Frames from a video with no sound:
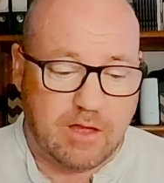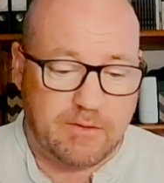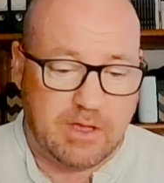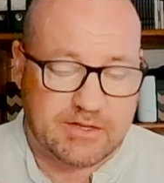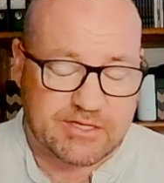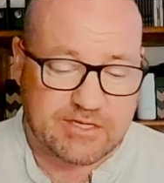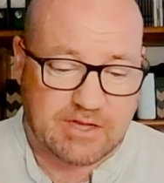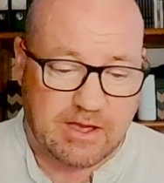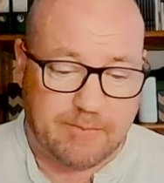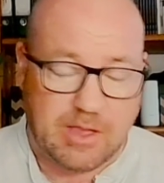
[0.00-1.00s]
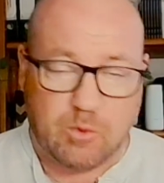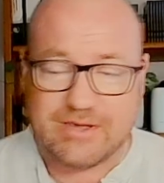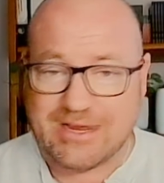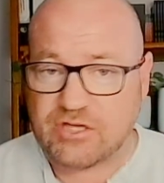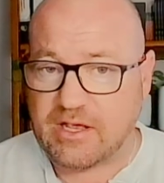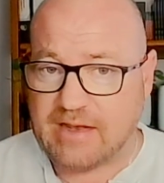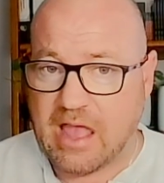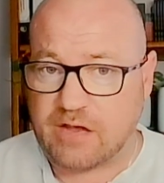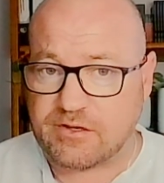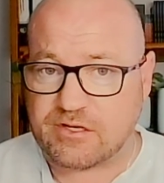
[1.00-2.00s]
it was actually
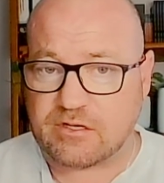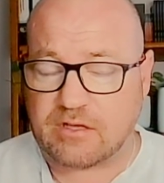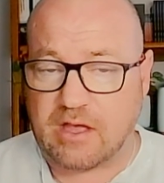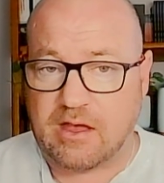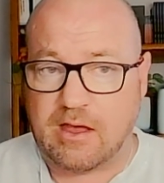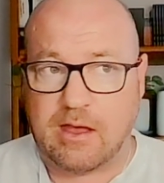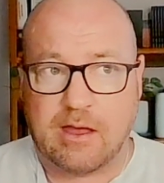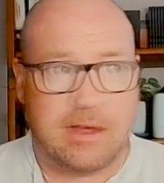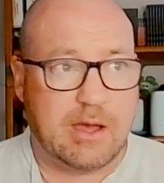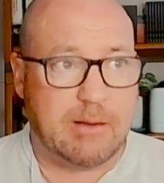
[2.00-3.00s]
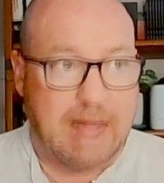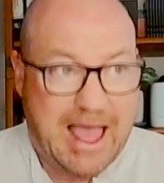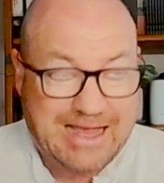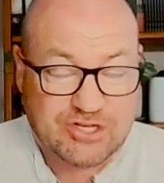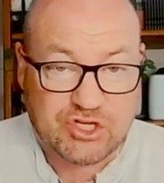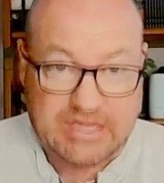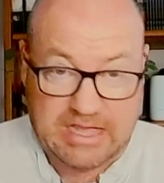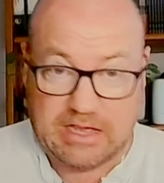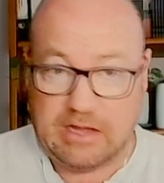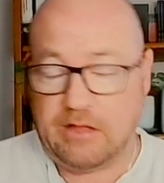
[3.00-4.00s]
announced last
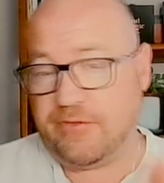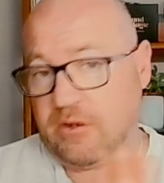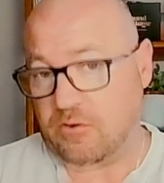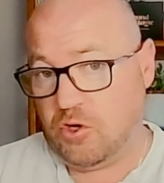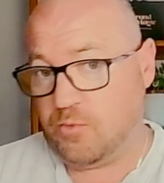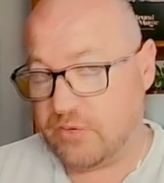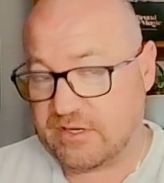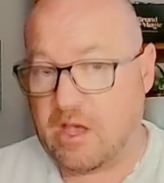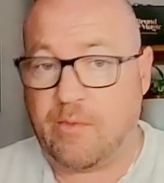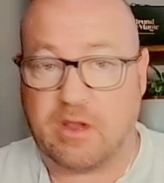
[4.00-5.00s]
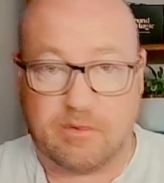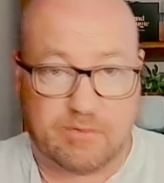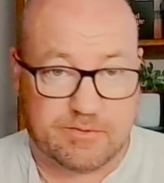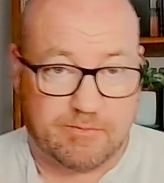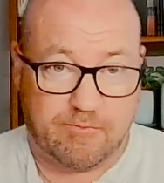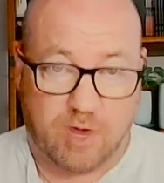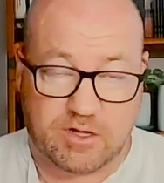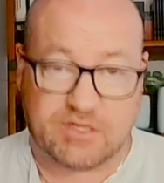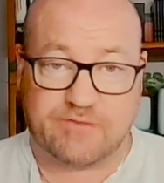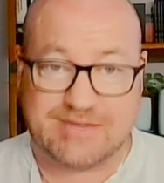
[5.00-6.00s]
year that Loop was coming, and
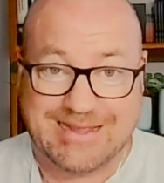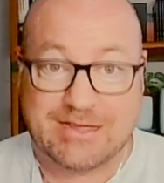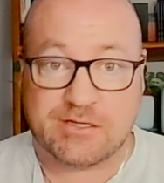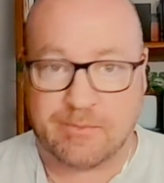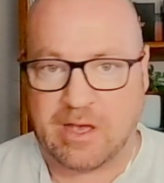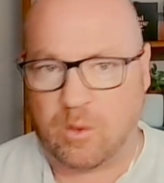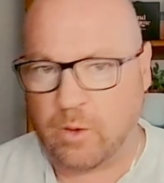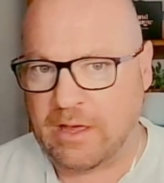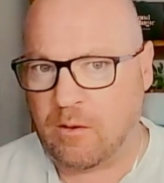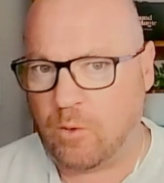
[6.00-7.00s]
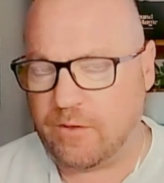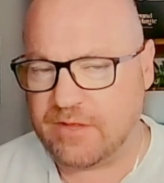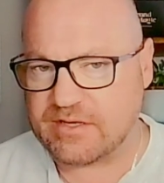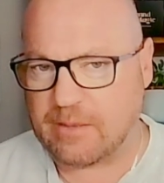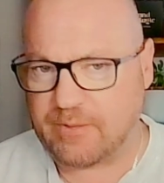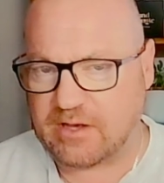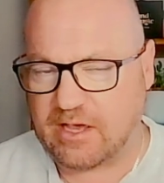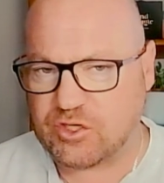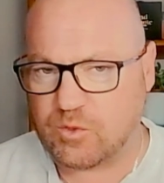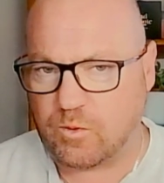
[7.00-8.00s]
Microsoft teased about what this
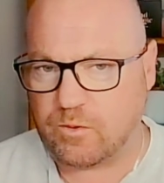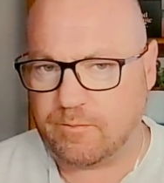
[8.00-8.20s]
application